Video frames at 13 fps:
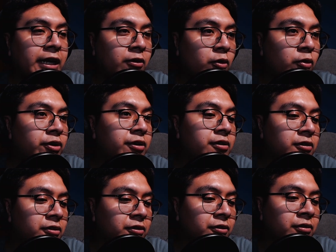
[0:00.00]
in order
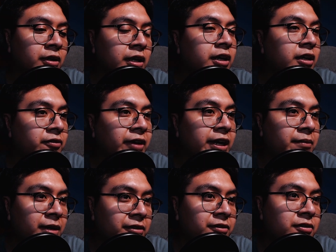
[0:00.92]
to
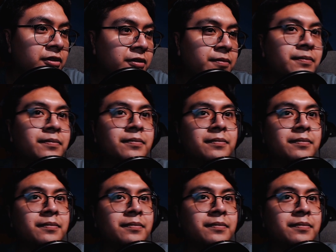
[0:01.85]
convey a message.